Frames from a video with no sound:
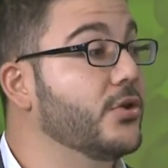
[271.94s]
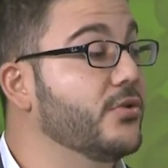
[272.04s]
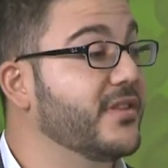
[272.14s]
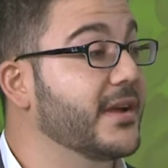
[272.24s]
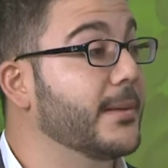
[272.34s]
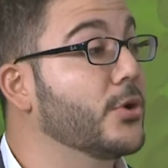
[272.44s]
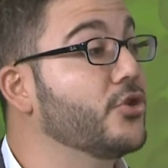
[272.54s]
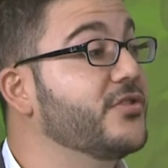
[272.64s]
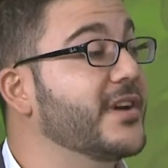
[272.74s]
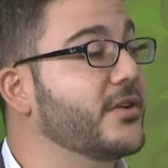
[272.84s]
using
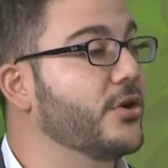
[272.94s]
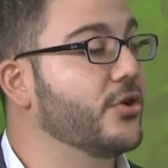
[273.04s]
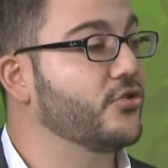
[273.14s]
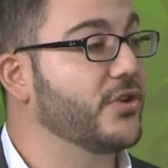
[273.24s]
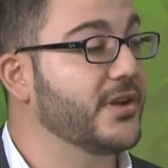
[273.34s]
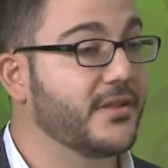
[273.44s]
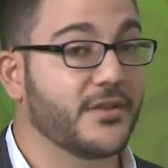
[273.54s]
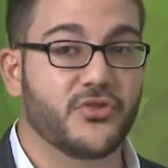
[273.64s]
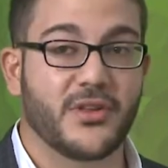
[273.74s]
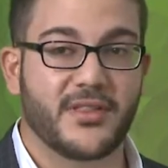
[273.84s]
emerging technologies
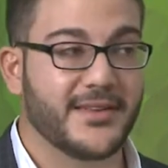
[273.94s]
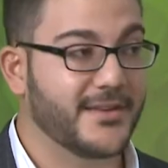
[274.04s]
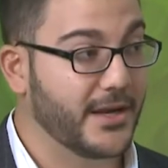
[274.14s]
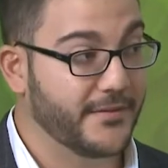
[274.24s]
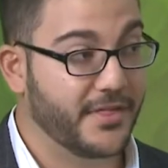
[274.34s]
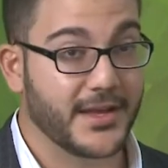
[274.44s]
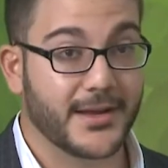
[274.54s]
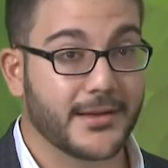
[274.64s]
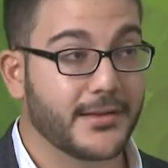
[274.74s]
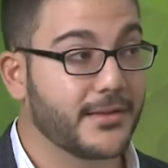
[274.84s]
such as Internet of
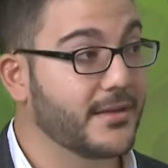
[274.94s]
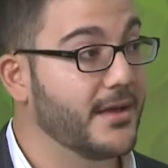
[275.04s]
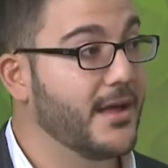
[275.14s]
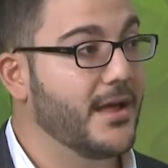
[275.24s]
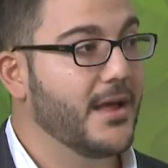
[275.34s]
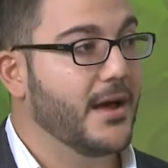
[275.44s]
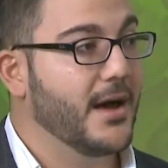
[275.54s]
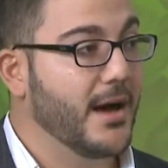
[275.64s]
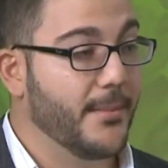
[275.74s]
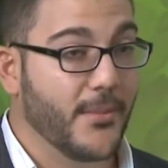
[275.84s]
Things,
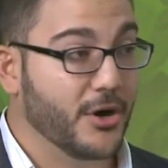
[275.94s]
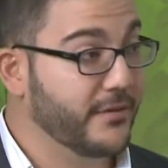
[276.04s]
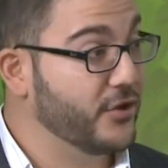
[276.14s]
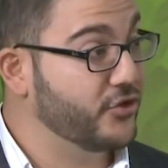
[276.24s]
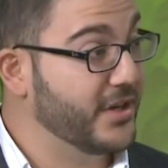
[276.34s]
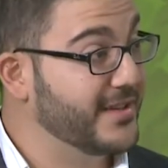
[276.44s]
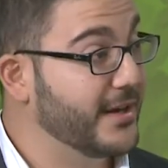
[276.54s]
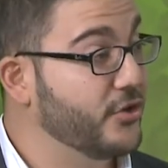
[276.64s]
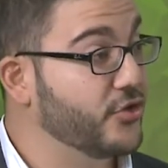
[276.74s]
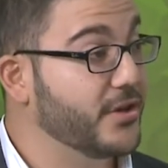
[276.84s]
artificial
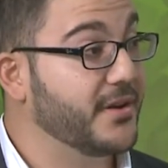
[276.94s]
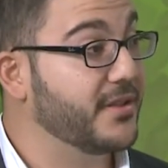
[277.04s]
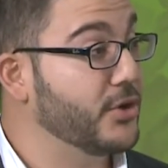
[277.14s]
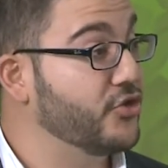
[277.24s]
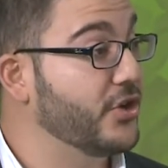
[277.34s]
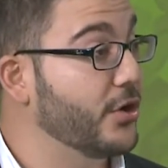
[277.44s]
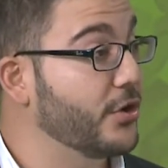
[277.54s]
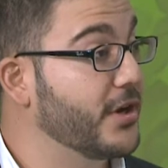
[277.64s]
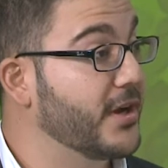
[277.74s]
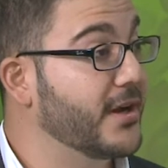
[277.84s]
intelligence, machine
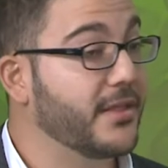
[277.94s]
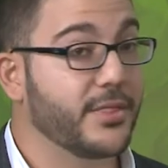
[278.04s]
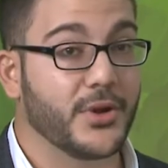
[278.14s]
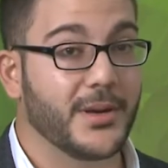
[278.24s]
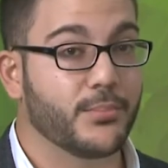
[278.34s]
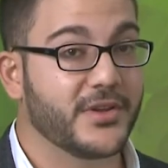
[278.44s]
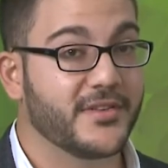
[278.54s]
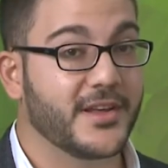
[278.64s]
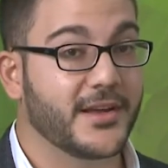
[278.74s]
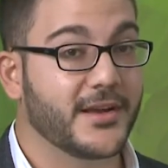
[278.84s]
learning, 3D
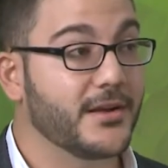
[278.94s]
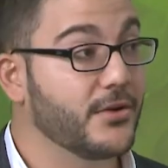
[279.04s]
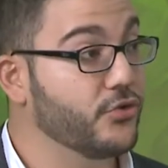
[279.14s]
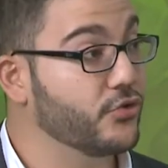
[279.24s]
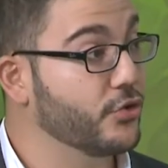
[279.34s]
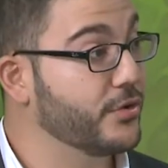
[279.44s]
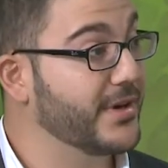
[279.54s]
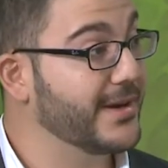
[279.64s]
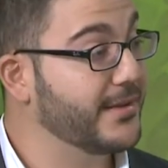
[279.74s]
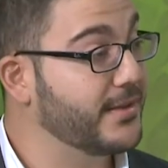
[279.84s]
printing,
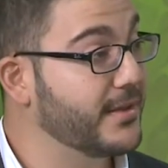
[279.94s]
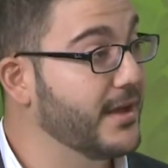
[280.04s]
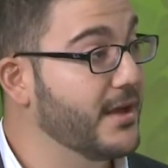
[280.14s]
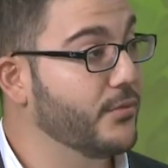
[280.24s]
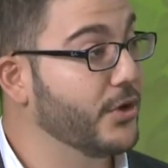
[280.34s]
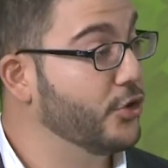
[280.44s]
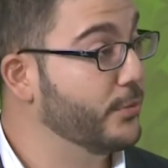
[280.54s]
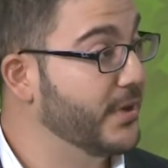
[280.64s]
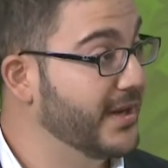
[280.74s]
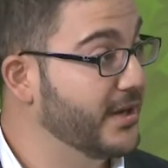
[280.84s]
drones,
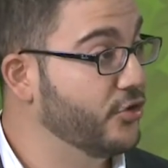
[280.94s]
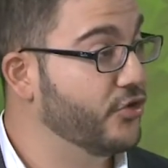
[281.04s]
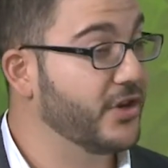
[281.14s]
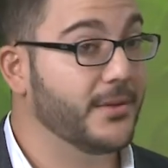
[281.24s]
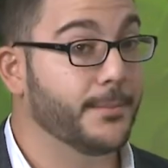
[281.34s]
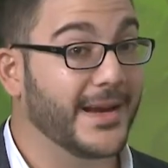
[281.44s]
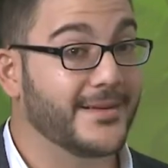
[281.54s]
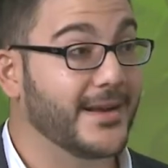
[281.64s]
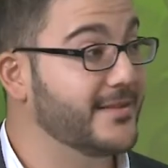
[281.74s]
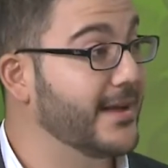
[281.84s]
renewable energy,
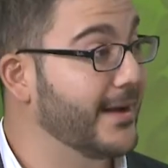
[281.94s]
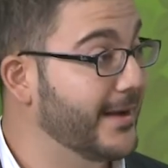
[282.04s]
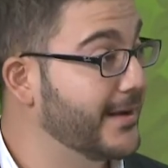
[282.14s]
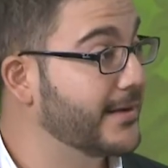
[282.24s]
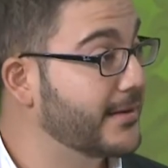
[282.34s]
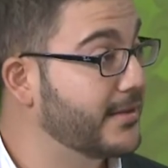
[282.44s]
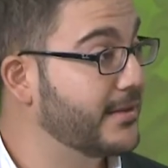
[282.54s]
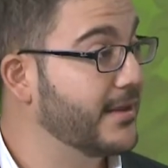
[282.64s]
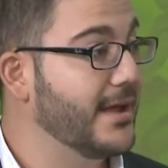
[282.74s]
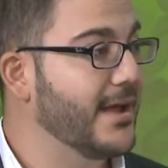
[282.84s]
big data
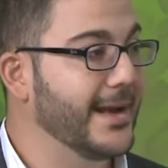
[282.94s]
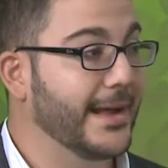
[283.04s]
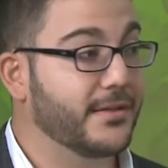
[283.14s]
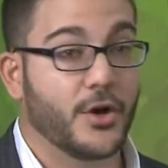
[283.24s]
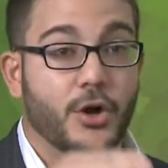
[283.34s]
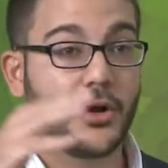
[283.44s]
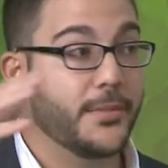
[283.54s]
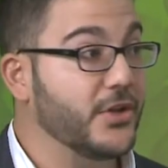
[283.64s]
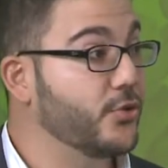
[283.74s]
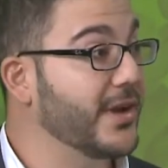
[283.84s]
analytics, and that's all
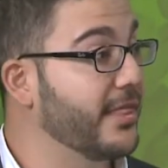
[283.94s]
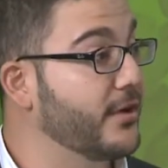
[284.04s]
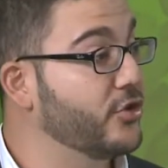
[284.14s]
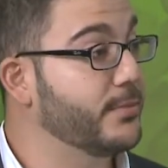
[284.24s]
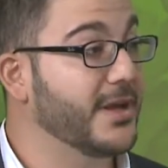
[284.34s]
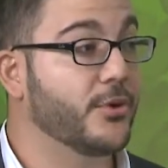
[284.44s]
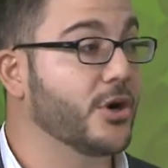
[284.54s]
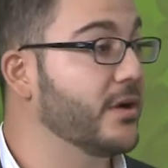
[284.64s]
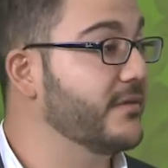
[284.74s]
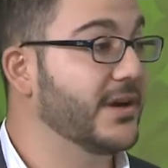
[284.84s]
coming together to be a
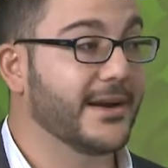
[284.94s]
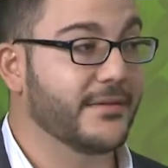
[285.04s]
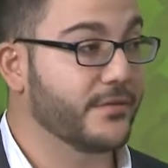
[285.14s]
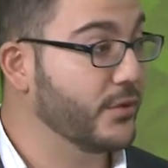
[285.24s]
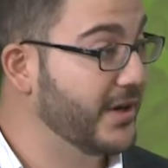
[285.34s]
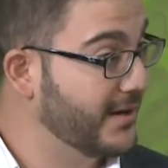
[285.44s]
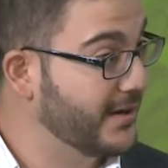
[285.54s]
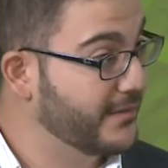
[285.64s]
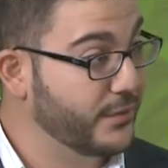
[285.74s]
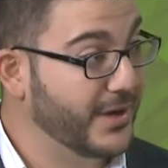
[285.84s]
part of every
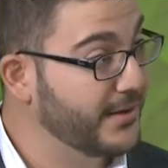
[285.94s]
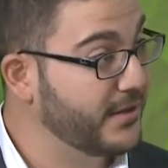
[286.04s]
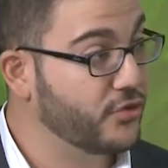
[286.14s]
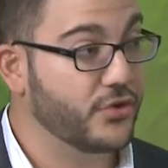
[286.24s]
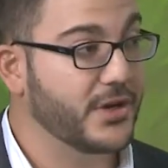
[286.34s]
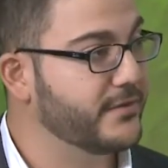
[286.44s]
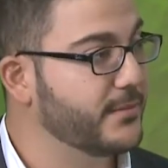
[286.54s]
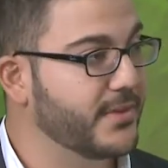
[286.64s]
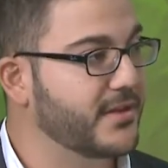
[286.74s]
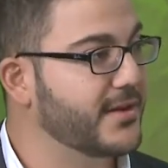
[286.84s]
industry,
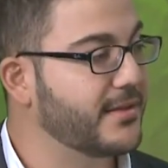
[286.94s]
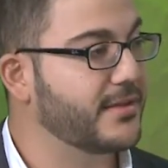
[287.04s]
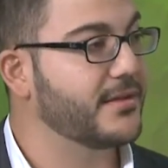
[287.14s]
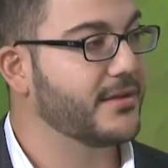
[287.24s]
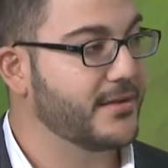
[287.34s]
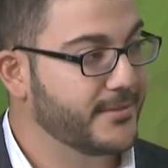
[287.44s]
every business.